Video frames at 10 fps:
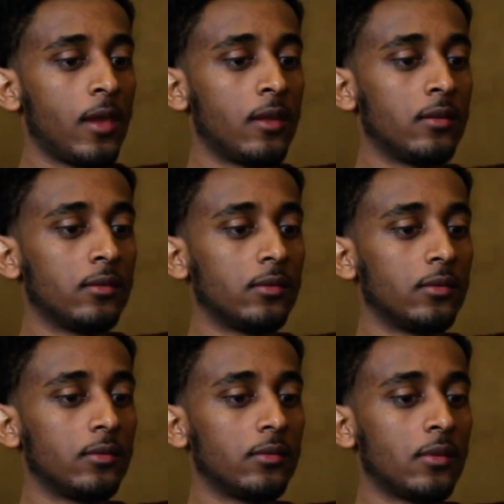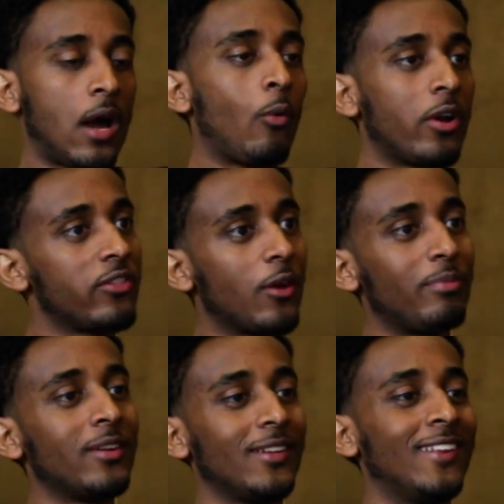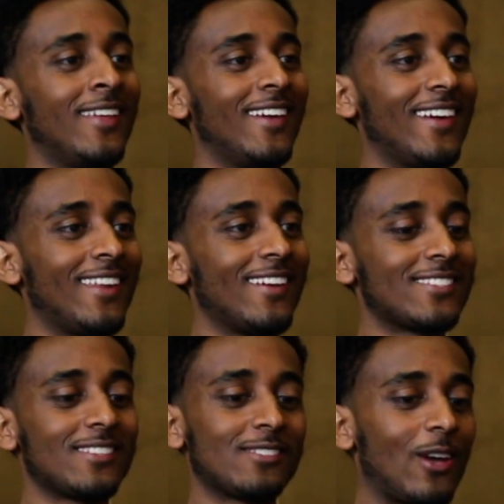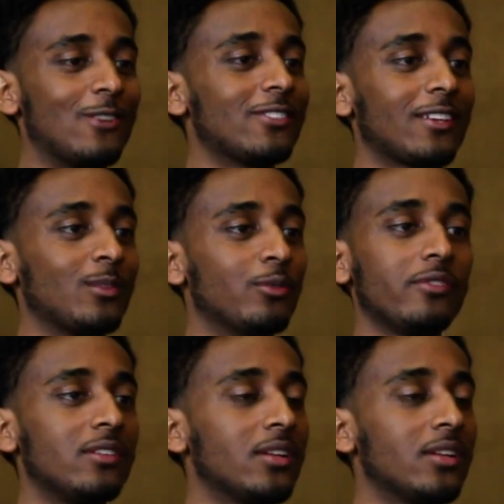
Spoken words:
And I wanted their opinion, and I said, so how'd you like the movie?